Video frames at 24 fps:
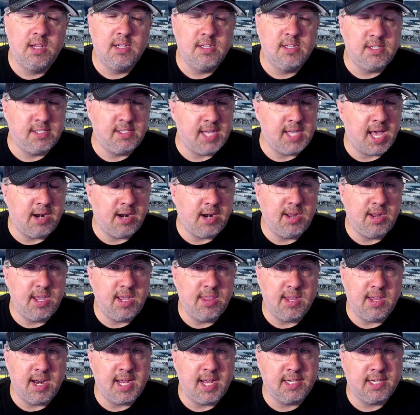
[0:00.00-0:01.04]
Saturday,
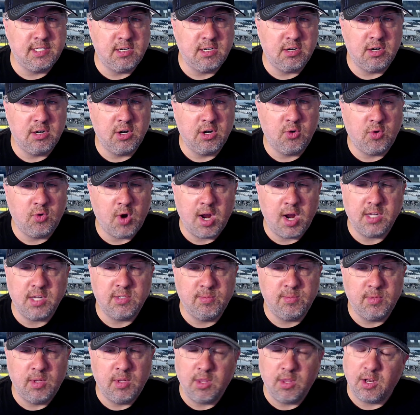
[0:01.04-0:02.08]
the NASCAR
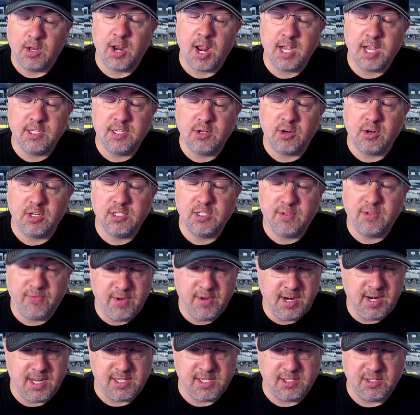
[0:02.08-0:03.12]

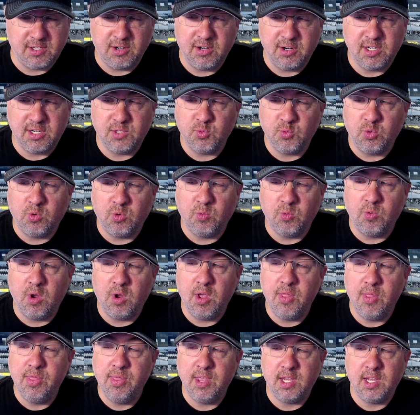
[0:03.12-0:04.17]
Xfinity Series will
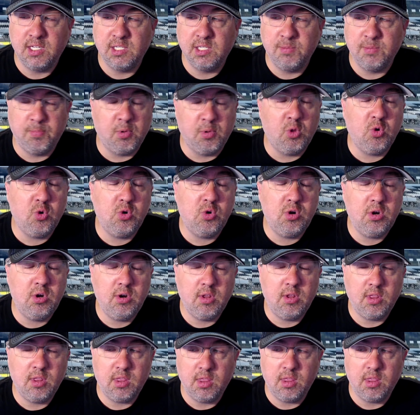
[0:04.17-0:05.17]
run the Explorer,